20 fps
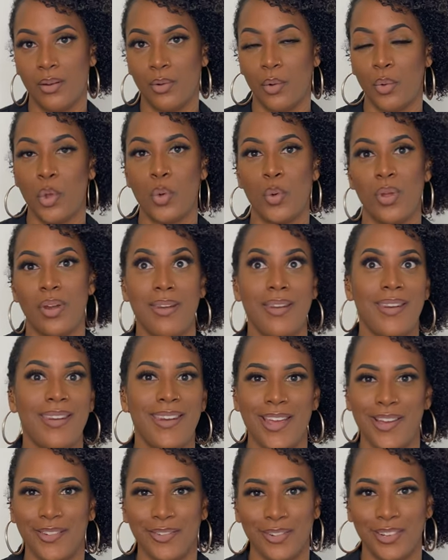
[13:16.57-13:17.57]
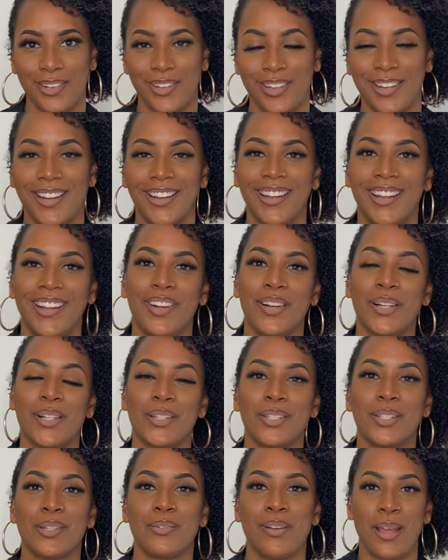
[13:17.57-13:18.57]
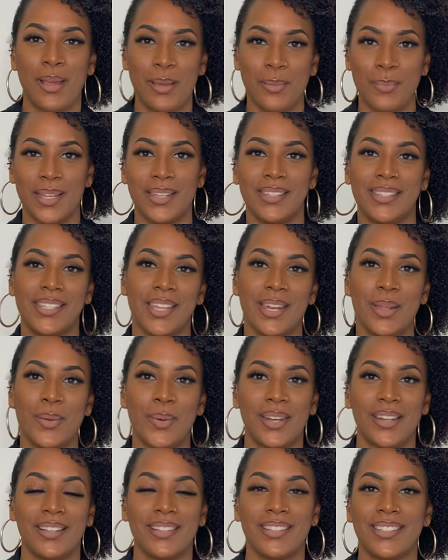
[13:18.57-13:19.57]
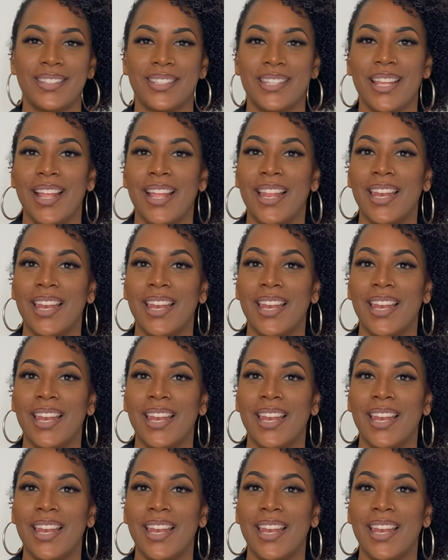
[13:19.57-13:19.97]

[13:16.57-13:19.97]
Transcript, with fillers: or you would never also recommend to anyone else.